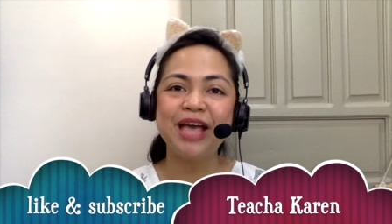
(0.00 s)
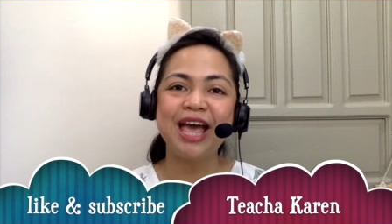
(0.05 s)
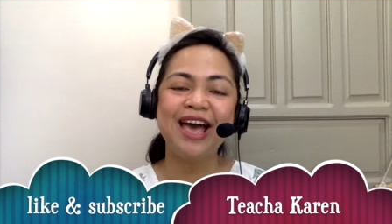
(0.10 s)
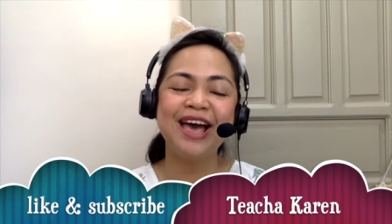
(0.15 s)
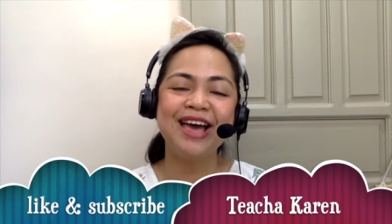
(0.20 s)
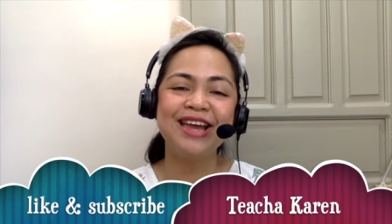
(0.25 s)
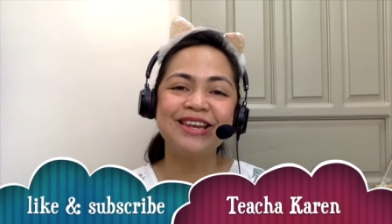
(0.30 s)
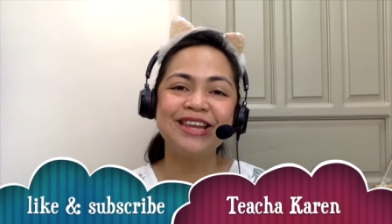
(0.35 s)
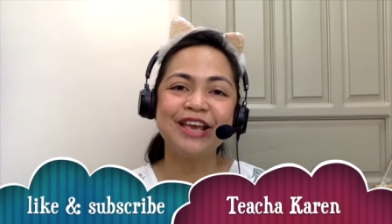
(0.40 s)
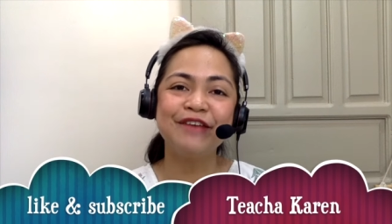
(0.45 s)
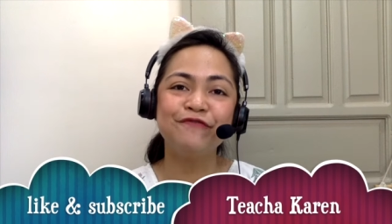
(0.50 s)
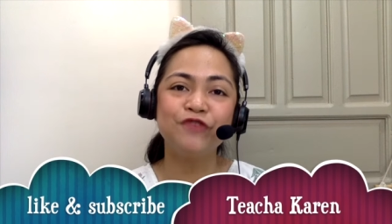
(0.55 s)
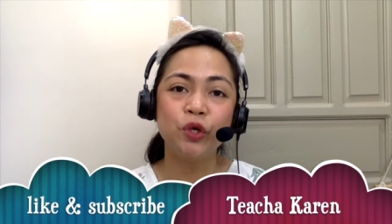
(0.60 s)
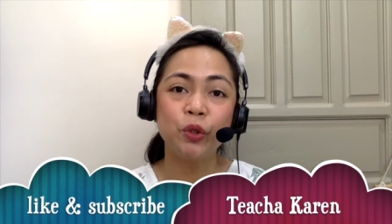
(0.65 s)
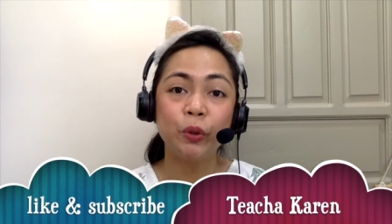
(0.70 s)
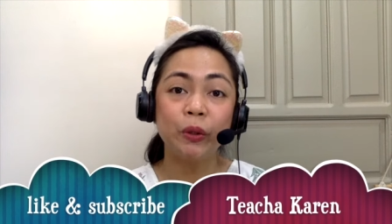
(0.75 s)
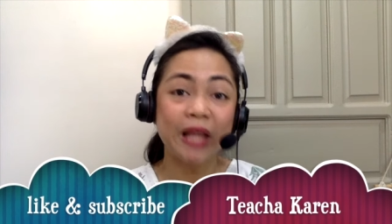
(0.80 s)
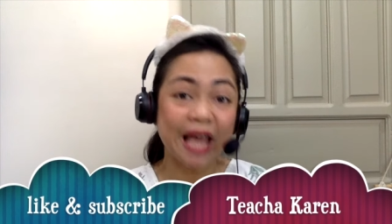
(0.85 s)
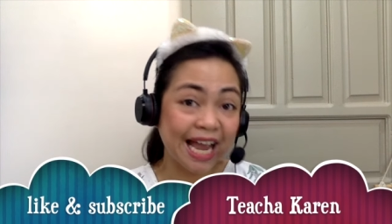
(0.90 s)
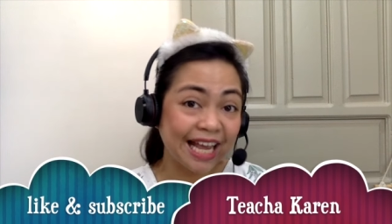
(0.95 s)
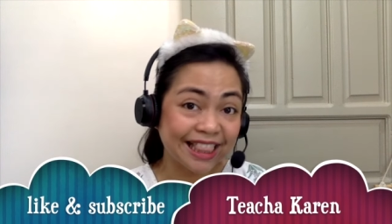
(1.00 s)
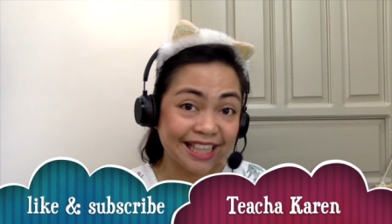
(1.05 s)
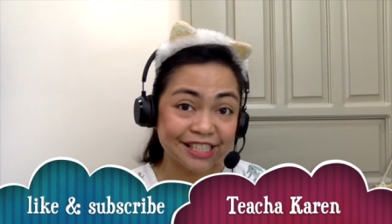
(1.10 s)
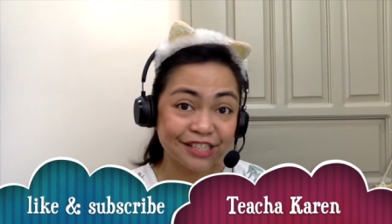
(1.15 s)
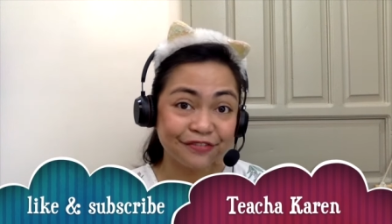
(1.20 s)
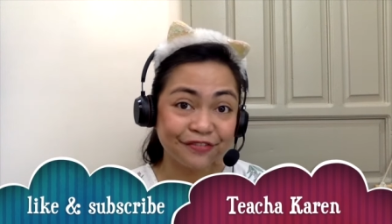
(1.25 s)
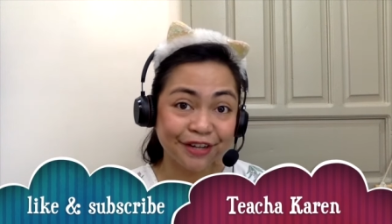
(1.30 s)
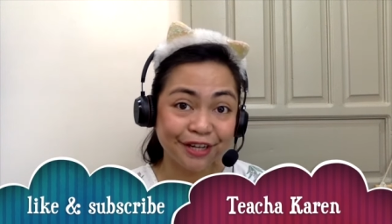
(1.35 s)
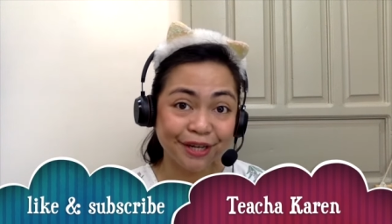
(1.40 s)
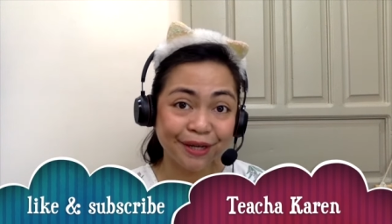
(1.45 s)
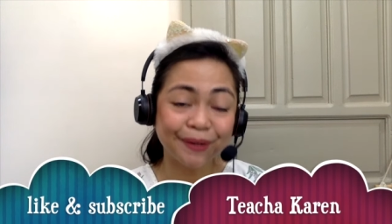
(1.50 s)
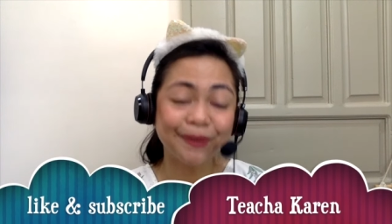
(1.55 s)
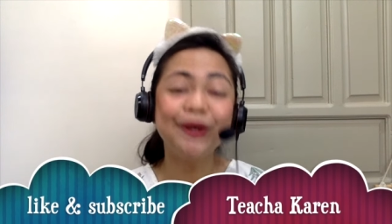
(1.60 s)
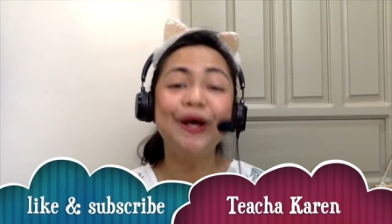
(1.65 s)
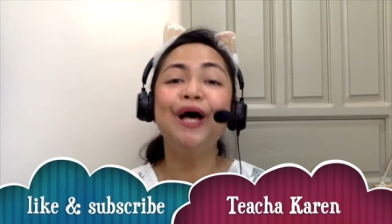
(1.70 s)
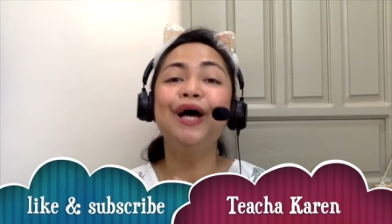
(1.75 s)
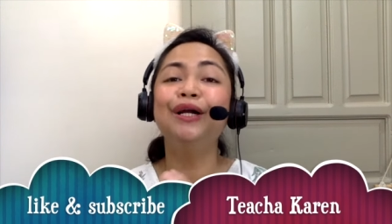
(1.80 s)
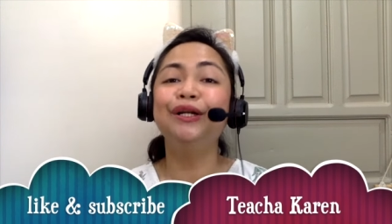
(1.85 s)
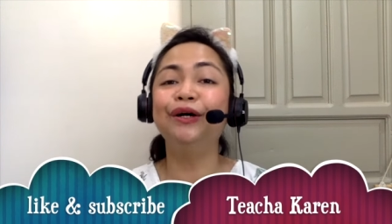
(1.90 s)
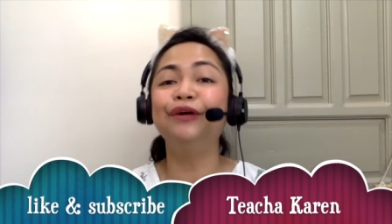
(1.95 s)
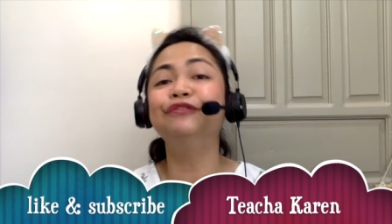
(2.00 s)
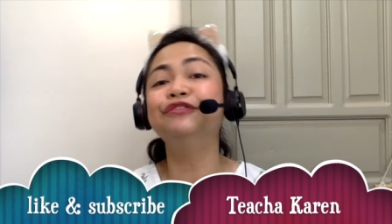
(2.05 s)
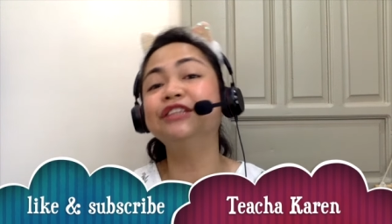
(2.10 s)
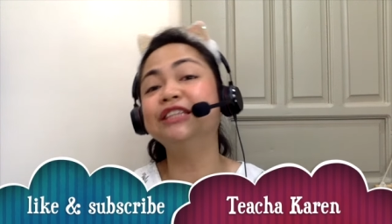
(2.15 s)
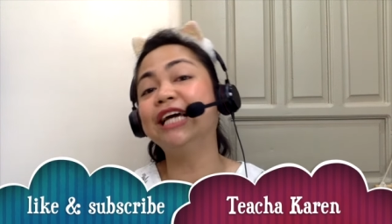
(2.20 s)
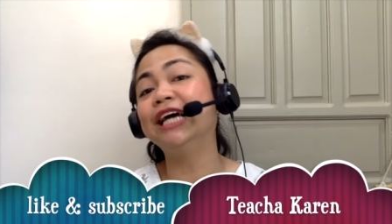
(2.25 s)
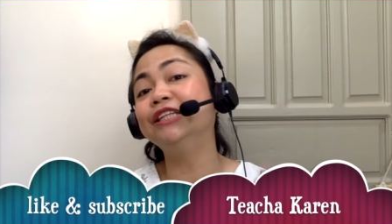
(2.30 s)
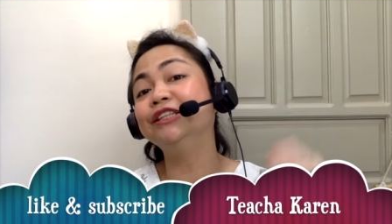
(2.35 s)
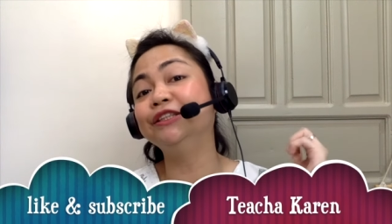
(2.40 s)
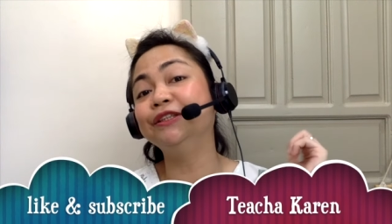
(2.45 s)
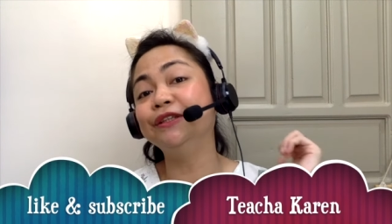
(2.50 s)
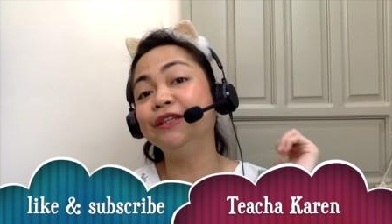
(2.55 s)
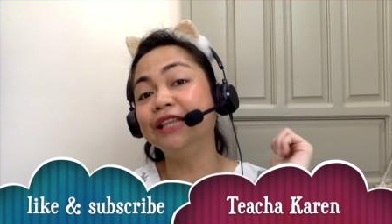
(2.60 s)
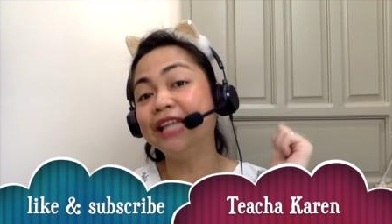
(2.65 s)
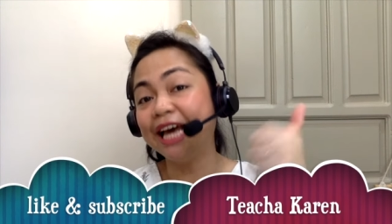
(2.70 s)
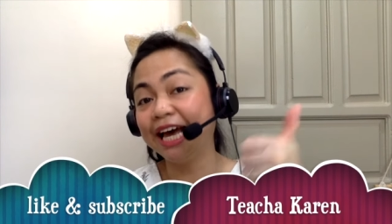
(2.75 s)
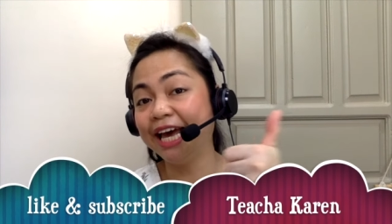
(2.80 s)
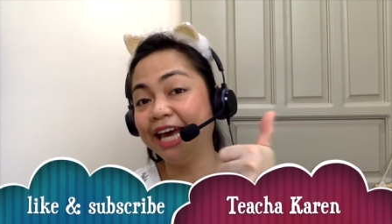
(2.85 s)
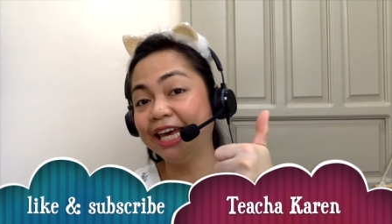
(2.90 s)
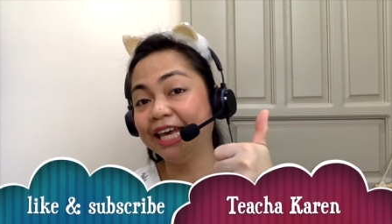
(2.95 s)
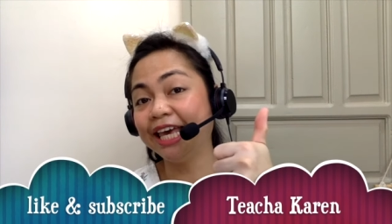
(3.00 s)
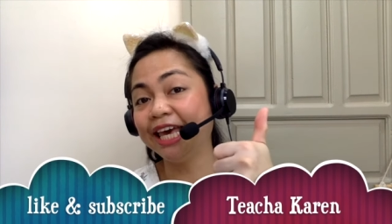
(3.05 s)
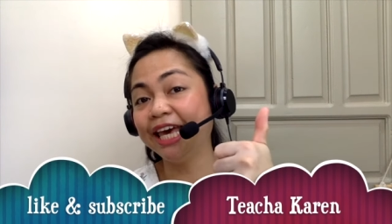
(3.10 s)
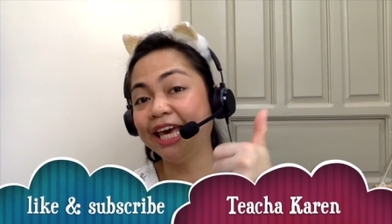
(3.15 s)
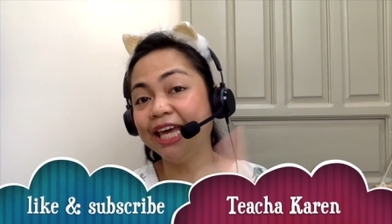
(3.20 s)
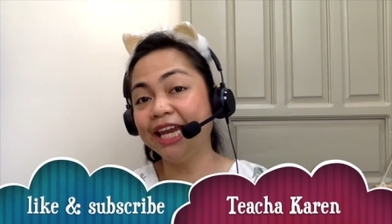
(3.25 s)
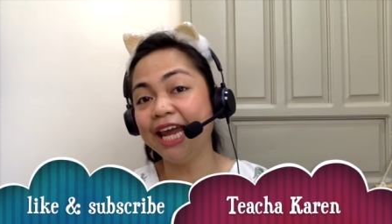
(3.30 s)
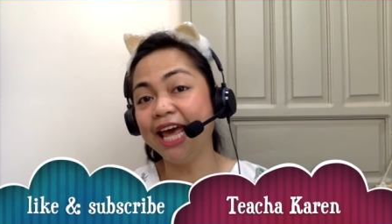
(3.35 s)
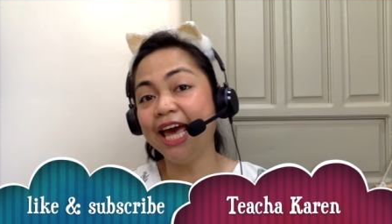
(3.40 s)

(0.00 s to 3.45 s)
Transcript: And if you like this video, don't forget to like it